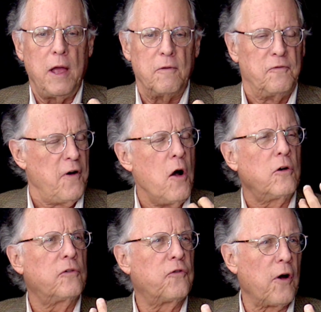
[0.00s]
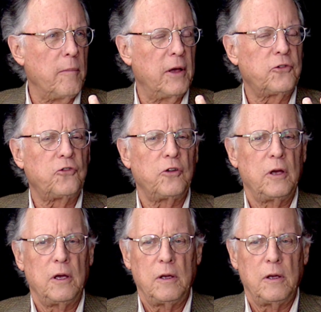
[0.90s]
evoke from us